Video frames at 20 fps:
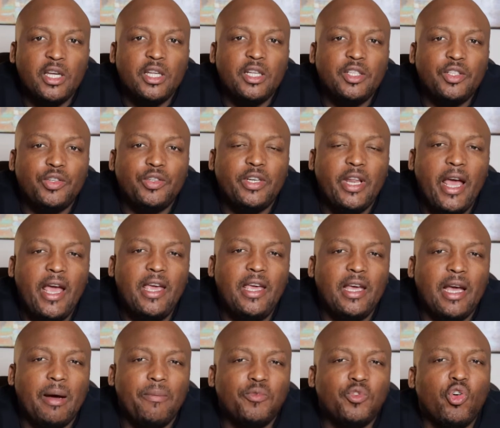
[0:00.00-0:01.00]
Today
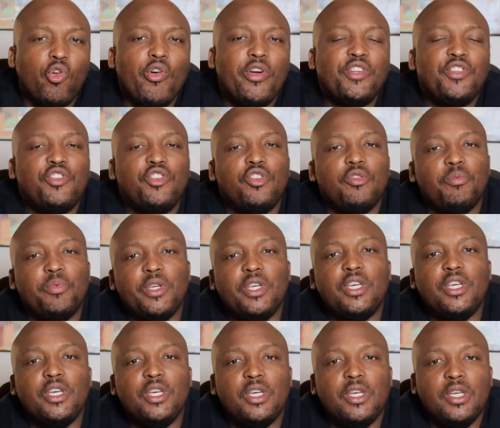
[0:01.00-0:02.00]
I'm going to
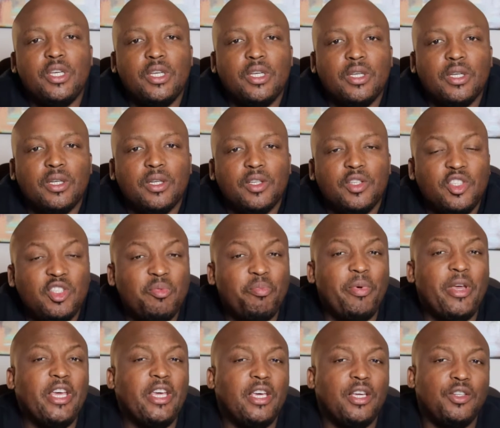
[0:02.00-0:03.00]
be
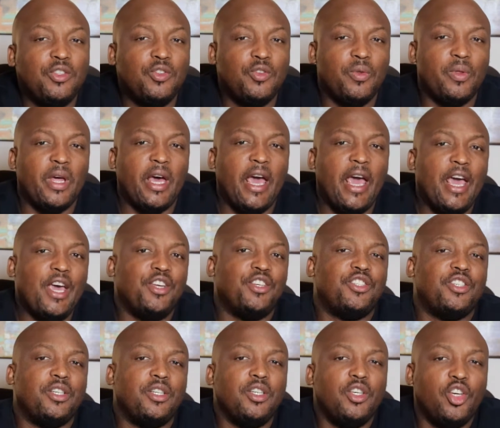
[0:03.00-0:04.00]
speaking to the
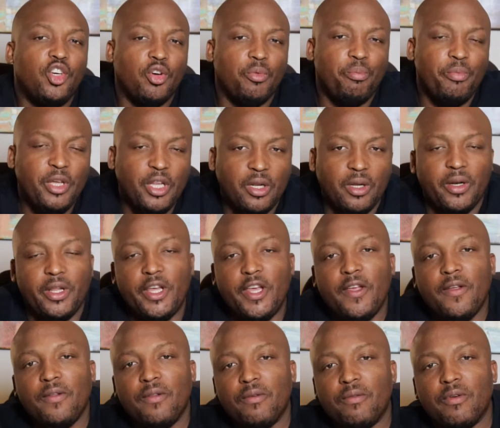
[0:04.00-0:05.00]
Asian community
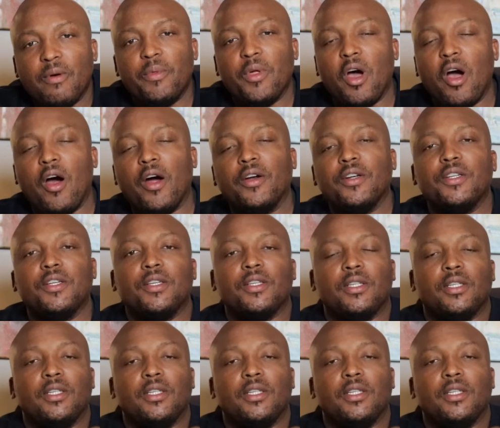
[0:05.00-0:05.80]
from the heart.